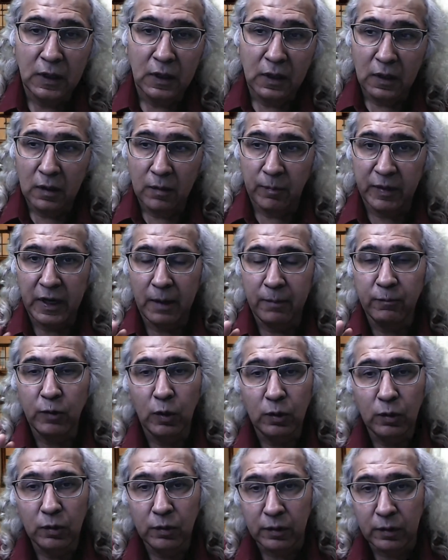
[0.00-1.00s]
But I'm
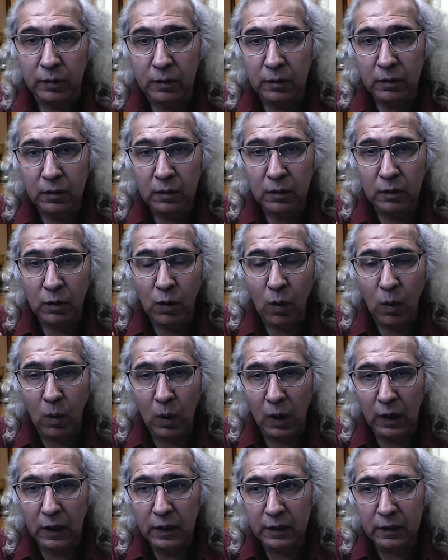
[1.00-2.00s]
going to
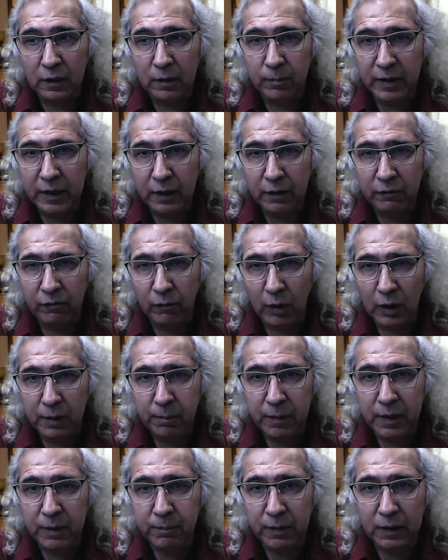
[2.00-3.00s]
go a little bit of what
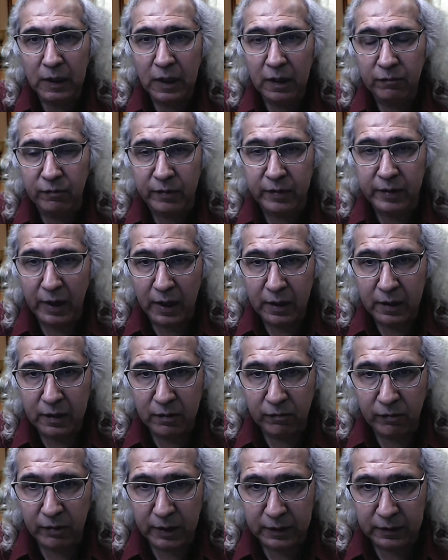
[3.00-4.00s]
people have
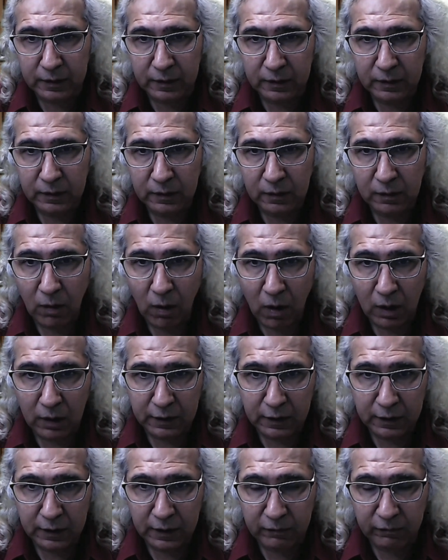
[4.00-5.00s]
done with
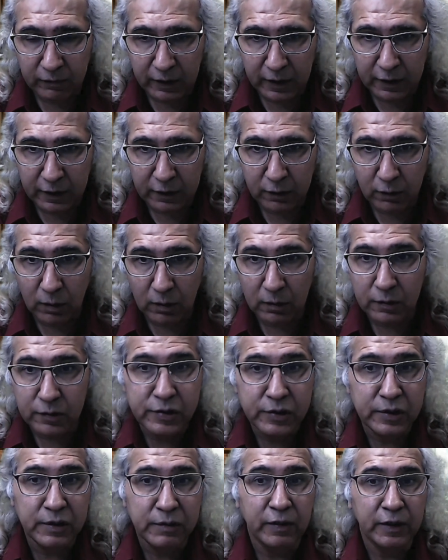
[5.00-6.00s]
cognitive
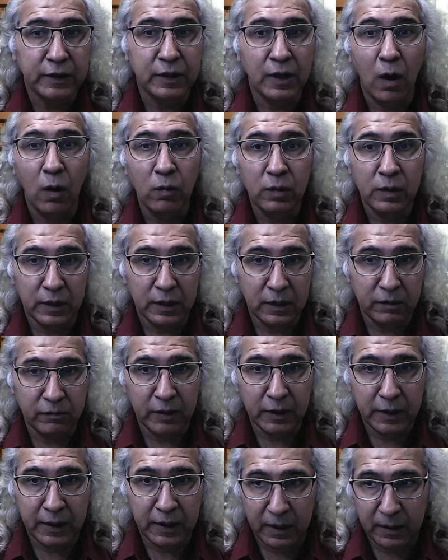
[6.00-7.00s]
narratology without
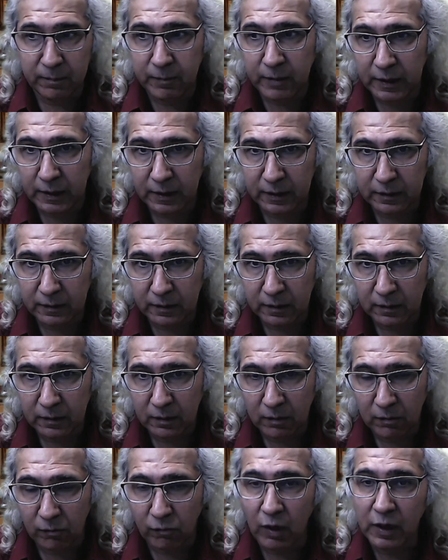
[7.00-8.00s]
even naming
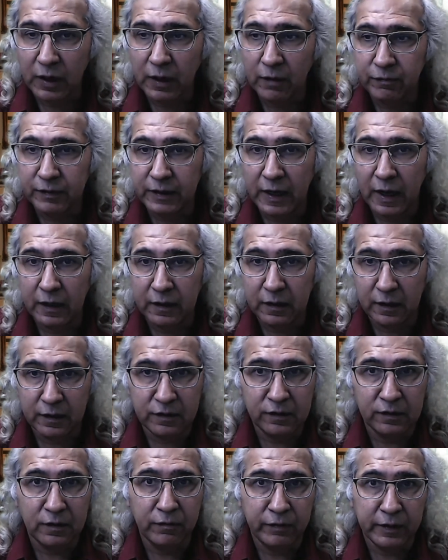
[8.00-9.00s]
it. One of that
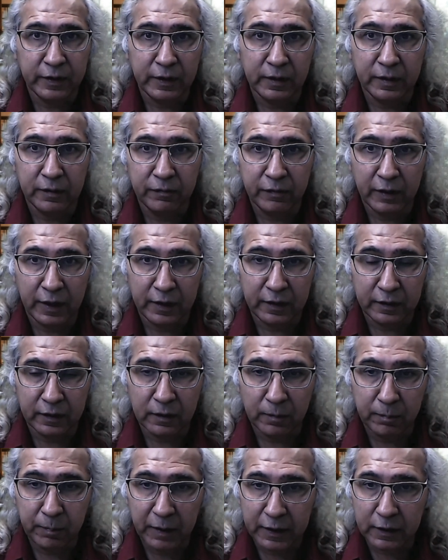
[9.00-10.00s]
is the field of
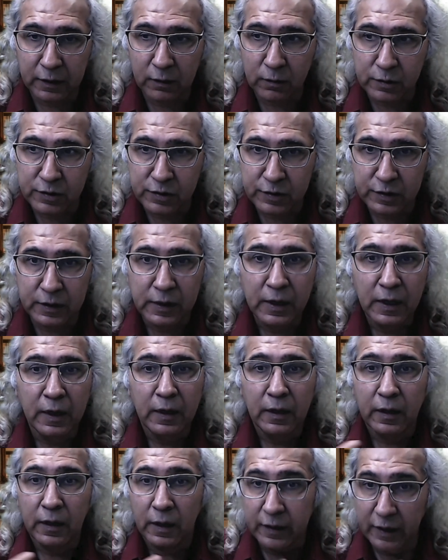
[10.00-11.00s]
radical pedagogy,
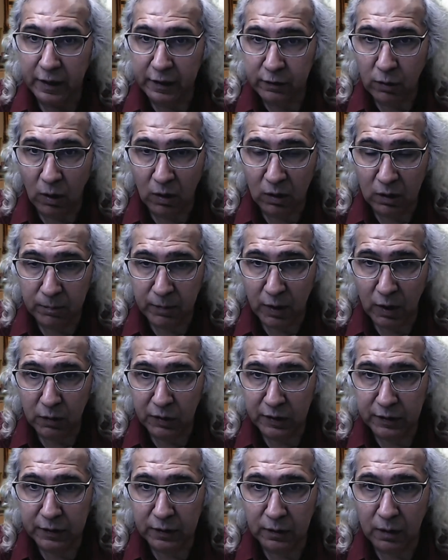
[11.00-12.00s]
and I talk about
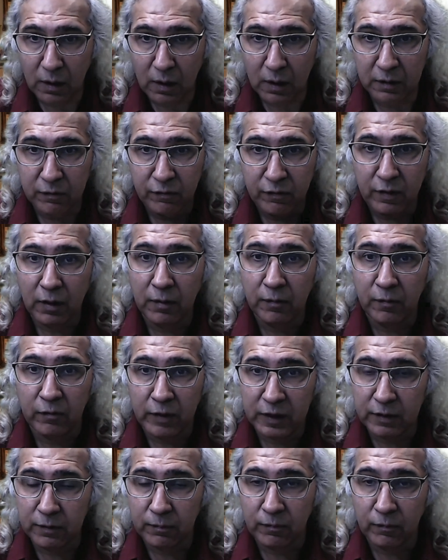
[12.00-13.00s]
it a lot from
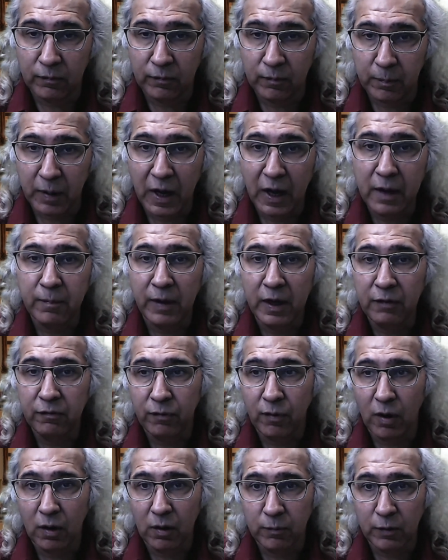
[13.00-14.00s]
with by my
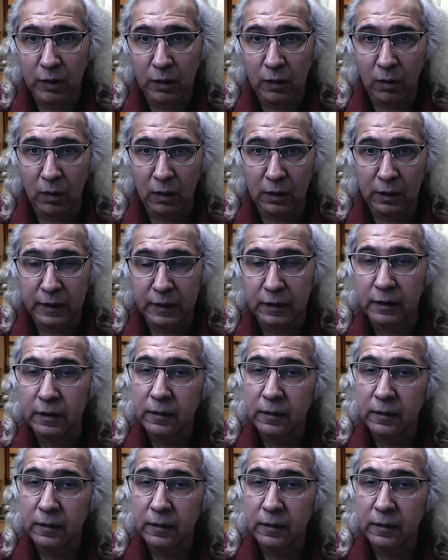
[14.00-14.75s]
former colleague,